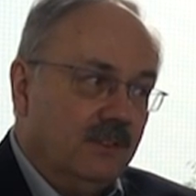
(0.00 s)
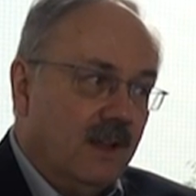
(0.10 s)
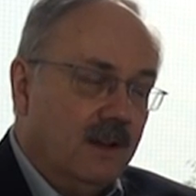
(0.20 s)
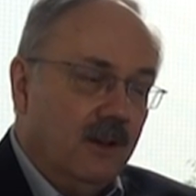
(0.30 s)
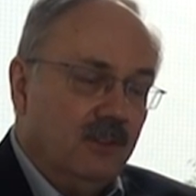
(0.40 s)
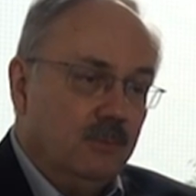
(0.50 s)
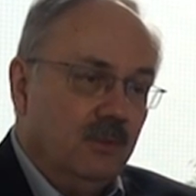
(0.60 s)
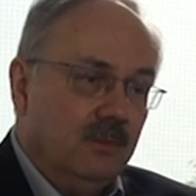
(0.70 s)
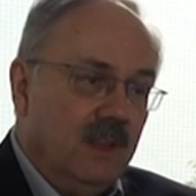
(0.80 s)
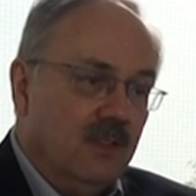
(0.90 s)
a lot of
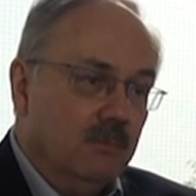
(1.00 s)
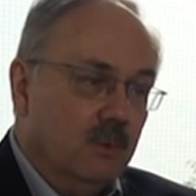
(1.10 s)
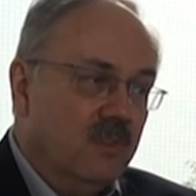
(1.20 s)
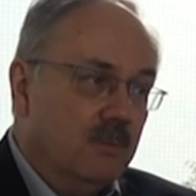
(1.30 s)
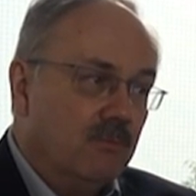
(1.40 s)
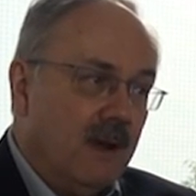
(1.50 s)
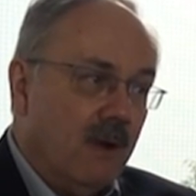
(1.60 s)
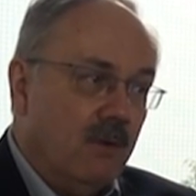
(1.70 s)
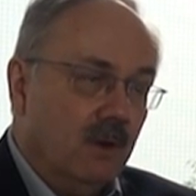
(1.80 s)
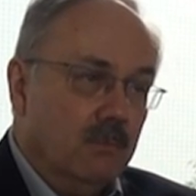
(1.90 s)
customers either move them around or